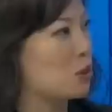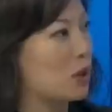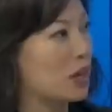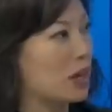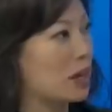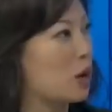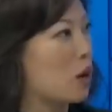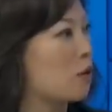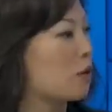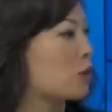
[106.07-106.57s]
to
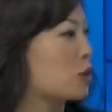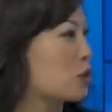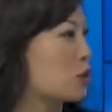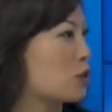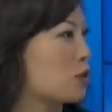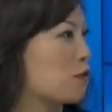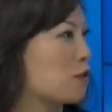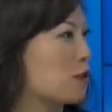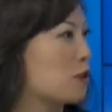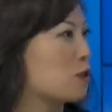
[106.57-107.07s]
go over just
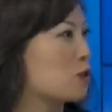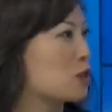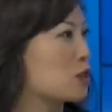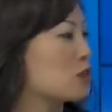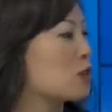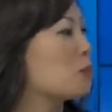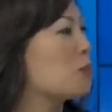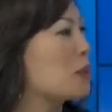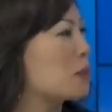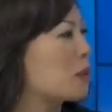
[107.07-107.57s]
a few just
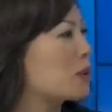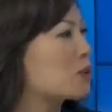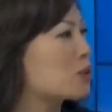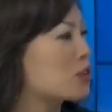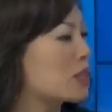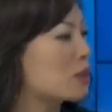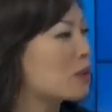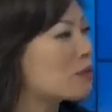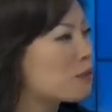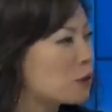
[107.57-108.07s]
so people
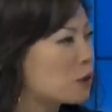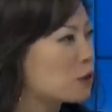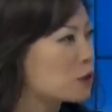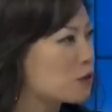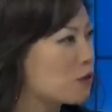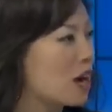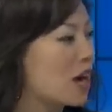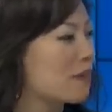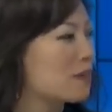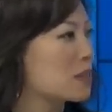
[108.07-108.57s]
understand what First
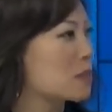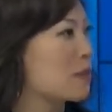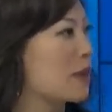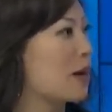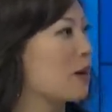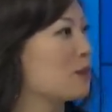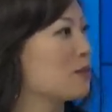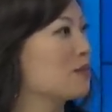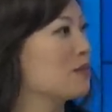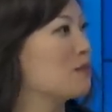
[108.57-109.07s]
Five is
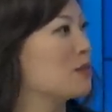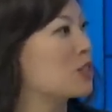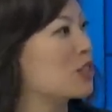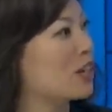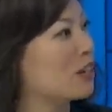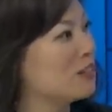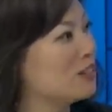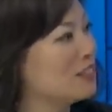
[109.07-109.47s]
about, Michelle?